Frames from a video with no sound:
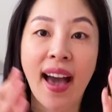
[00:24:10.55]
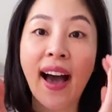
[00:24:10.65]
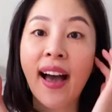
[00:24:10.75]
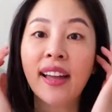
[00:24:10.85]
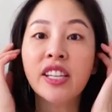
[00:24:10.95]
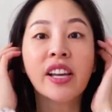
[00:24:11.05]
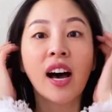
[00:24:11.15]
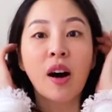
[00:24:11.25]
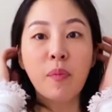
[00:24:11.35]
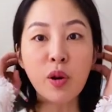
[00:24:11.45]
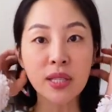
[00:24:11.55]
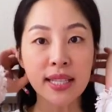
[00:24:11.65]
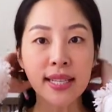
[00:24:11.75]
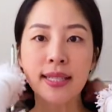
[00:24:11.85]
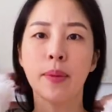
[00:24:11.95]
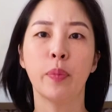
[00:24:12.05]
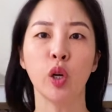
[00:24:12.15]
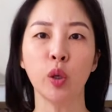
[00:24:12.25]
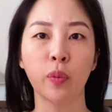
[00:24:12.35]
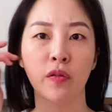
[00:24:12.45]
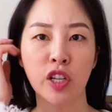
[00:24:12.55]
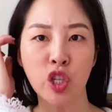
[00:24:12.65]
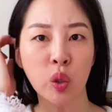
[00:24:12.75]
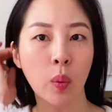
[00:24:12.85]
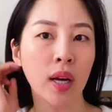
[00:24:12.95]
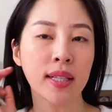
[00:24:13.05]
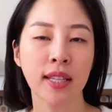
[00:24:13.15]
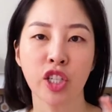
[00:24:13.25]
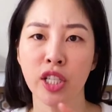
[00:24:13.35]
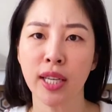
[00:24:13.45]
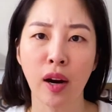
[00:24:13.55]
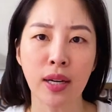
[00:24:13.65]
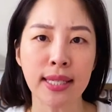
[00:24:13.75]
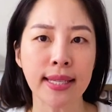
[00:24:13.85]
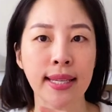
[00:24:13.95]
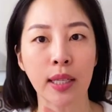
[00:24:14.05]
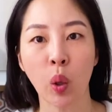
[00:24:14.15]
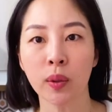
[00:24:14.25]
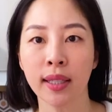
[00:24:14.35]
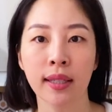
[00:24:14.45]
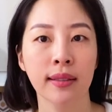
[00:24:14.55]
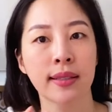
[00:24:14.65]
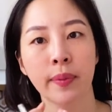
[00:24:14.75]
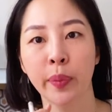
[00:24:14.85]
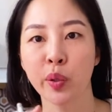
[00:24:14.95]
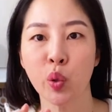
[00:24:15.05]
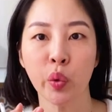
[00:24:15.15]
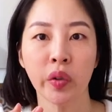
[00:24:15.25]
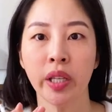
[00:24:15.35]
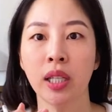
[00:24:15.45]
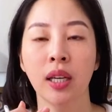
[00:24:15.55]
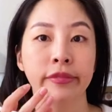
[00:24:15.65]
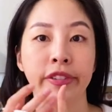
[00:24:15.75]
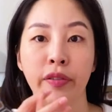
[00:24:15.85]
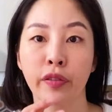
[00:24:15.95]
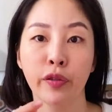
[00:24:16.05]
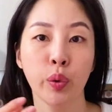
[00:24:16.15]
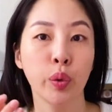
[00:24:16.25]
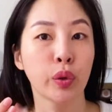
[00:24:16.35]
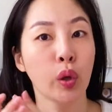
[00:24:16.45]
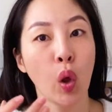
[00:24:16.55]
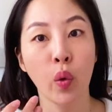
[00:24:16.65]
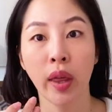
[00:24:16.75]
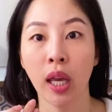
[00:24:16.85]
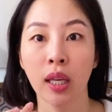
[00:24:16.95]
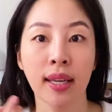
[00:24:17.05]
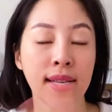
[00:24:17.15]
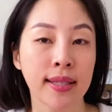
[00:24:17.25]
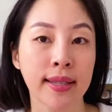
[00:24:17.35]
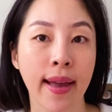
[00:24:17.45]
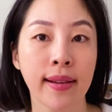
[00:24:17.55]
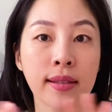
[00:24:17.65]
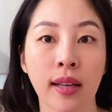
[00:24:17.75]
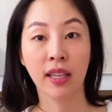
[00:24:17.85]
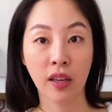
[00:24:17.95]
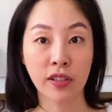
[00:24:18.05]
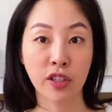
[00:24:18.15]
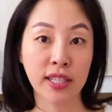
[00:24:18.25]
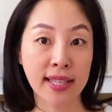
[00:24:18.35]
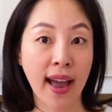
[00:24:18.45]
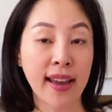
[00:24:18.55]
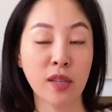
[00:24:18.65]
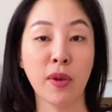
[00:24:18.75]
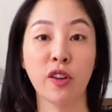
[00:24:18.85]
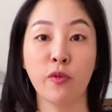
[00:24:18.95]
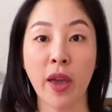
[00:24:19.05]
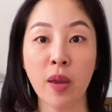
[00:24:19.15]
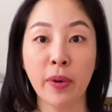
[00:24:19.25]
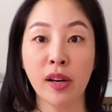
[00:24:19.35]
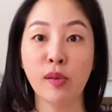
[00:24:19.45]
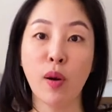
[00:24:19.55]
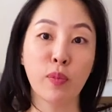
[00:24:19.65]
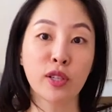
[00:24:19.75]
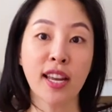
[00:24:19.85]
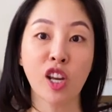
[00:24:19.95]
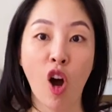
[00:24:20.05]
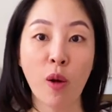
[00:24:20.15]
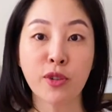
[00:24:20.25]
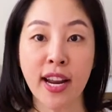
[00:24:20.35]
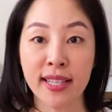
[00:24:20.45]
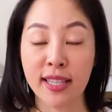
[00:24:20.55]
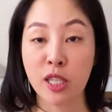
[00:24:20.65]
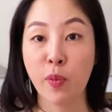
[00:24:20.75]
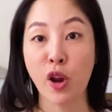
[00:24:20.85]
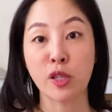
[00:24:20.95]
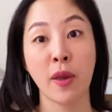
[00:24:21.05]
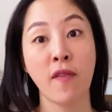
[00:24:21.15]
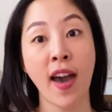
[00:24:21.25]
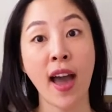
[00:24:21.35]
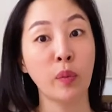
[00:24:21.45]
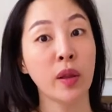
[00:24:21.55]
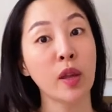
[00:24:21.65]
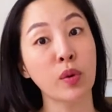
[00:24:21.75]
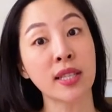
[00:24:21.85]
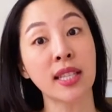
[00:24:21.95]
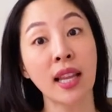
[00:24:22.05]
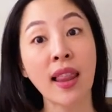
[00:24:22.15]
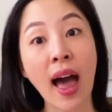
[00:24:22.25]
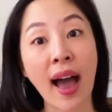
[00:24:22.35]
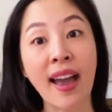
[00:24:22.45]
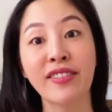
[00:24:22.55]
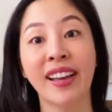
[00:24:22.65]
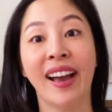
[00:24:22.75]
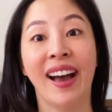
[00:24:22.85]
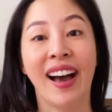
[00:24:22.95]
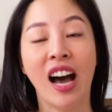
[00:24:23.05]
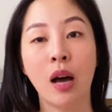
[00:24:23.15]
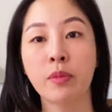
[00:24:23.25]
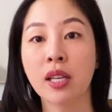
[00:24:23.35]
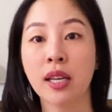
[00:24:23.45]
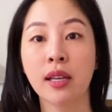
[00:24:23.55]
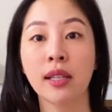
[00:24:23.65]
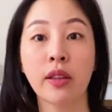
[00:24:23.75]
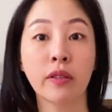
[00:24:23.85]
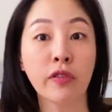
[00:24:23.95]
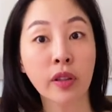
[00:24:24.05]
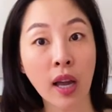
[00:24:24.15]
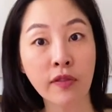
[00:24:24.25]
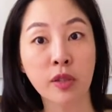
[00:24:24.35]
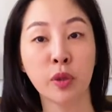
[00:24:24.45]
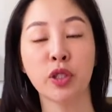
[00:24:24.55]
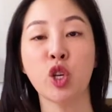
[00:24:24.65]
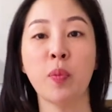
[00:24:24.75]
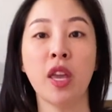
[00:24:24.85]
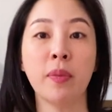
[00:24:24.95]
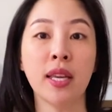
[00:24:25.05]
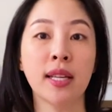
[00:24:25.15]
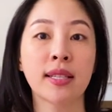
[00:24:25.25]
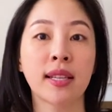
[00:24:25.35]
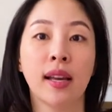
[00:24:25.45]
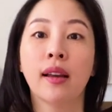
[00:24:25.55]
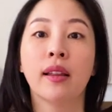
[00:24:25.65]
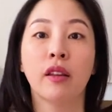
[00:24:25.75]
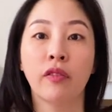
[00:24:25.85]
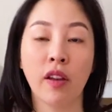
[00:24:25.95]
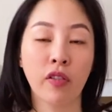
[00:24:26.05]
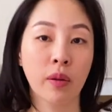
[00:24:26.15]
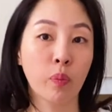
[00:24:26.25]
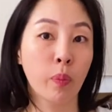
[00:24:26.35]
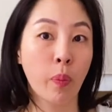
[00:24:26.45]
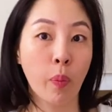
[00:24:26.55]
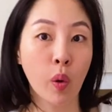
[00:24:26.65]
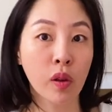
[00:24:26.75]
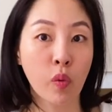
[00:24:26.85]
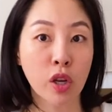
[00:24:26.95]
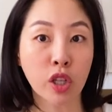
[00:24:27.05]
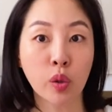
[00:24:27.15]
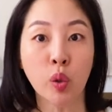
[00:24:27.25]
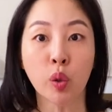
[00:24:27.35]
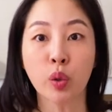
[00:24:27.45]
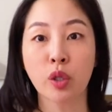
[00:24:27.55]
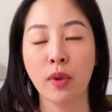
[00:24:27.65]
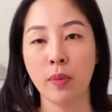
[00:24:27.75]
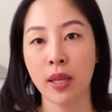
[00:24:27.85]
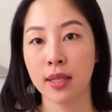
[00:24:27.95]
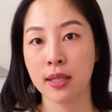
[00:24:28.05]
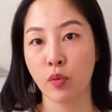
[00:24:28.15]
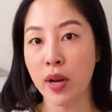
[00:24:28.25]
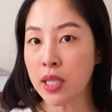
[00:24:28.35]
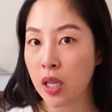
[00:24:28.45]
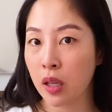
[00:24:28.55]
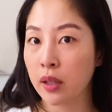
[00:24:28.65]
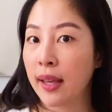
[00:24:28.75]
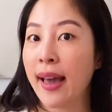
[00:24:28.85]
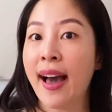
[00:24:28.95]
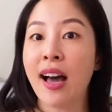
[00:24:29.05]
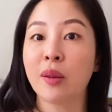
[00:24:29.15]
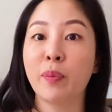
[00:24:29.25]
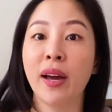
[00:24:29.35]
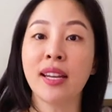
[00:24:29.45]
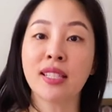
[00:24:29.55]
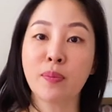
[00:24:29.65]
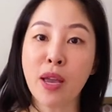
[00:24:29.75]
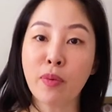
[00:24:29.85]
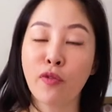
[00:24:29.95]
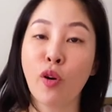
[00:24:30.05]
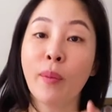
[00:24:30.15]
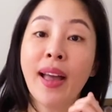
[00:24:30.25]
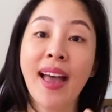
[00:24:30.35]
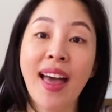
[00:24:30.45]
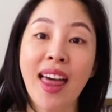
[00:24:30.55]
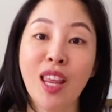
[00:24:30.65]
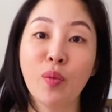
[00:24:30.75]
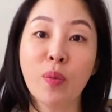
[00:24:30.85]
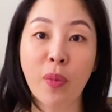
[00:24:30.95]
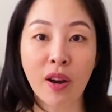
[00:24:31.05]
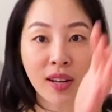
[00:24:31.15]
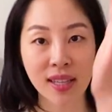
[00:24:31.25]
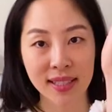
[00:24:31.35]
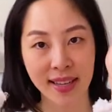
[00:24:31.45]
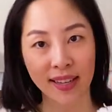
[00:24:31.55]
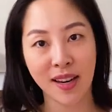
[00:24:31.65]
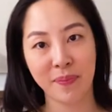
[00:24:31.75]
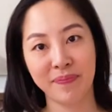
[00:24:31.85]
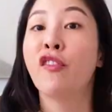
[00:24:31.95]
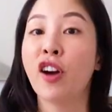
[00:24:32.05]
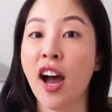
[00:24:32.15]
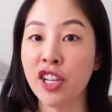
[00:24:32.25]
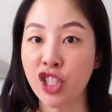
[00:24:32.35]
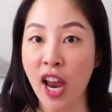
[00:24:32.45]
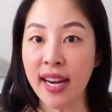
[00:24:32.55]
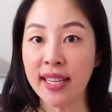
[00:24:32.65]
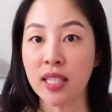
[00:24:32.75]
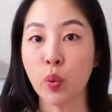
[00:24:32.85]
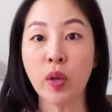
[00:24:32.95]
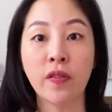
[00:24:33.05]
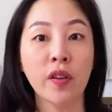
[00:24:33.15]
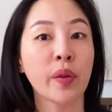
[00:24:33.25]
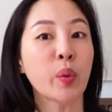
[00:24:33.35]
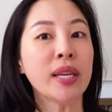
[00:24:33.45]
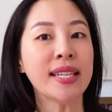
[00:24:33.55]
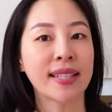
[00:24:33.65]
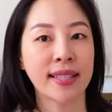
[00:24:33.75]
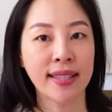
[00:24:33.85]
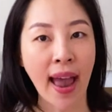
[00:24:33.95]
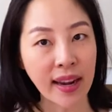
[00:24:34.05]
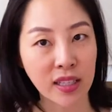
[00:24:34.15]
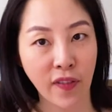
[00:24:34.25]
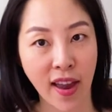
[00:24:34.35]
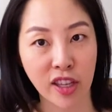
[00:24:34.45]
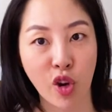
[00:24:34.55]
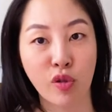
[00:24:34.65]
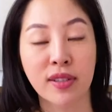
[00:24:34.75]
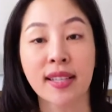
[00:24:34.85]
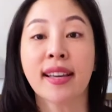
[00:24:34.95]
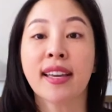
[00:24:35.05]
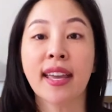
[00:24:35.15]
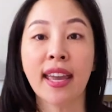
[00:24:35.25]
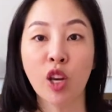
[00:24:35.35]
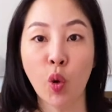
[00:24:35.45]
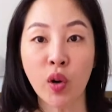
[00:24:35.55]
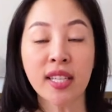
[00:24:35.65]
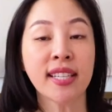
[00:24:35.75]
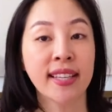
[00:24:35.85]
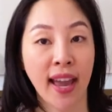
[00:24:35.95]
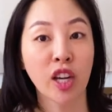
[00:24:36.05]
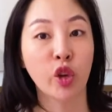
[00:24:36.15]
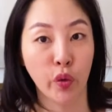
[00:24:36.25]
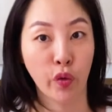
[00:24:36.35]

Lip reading: and mostly simple provisional ones such as currency, gold ingots, simple jewelry, favorite food, clothing, incense. Gifts are designed and made of paper, representing objects that the spirits may have had when they were still alive to let them feel comfortable. So maybe it's their favorite bowl of wonton noodles, or maybe it's the rice con that they had, but it's in paper form, and then we burn it and send it off. For us Chinese, we feel that we need to satisfy the ghosts in order to get good